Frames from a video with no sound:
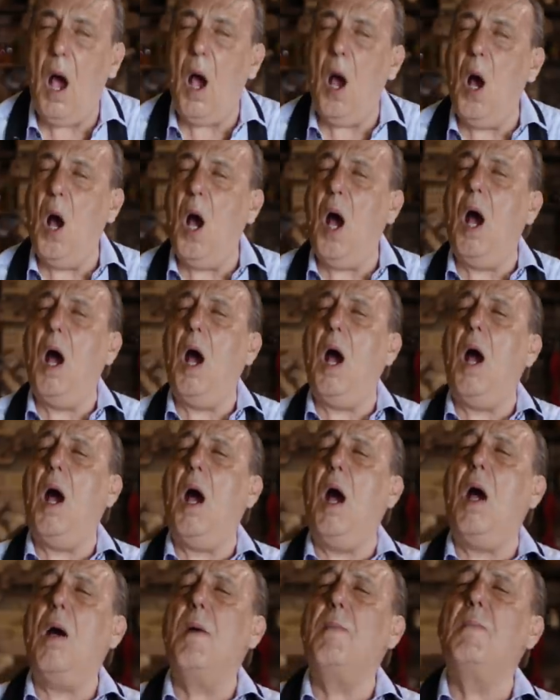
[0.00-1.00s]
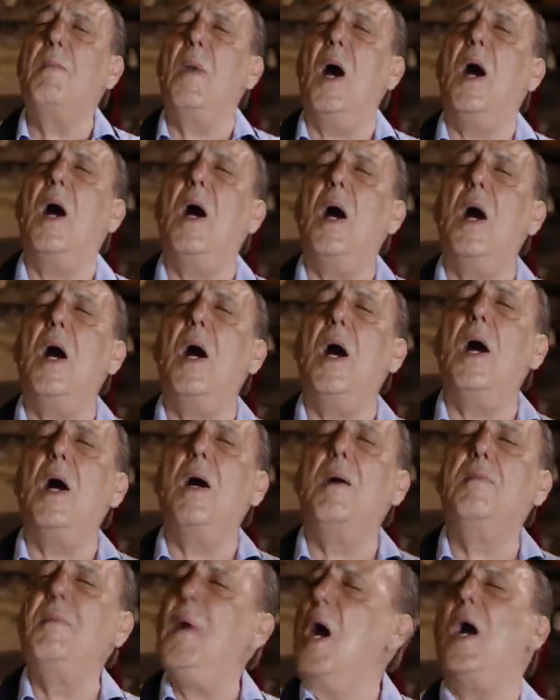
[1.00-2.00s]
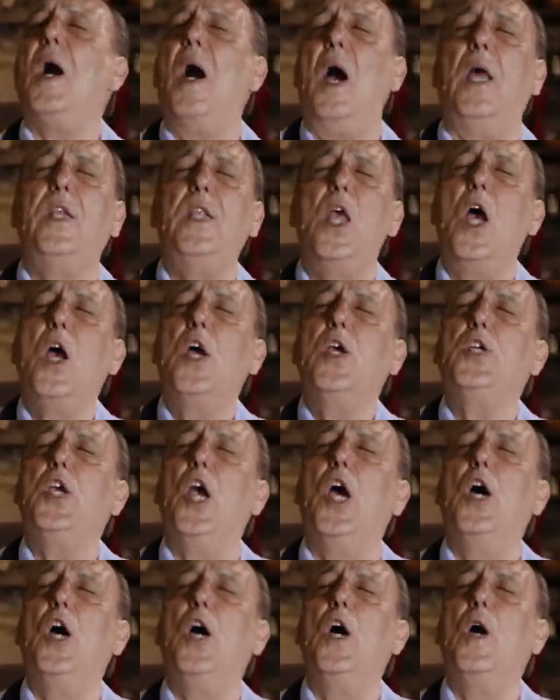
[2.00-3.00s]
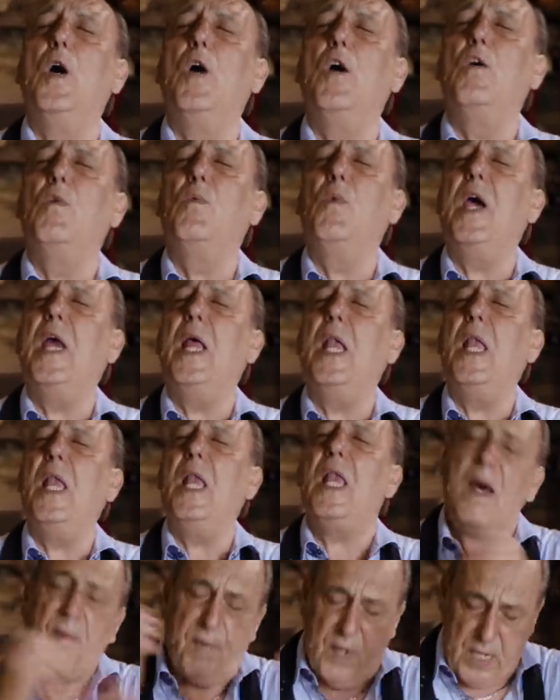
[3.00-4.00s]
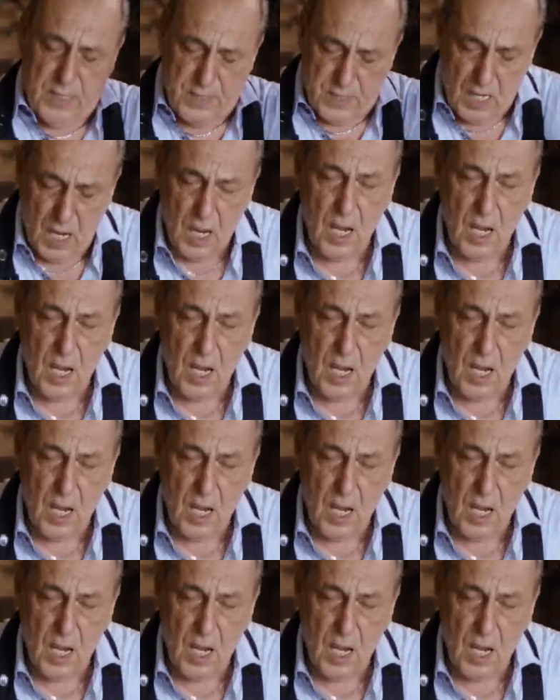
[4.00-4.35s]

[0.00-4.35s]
Oh my man, you will love it.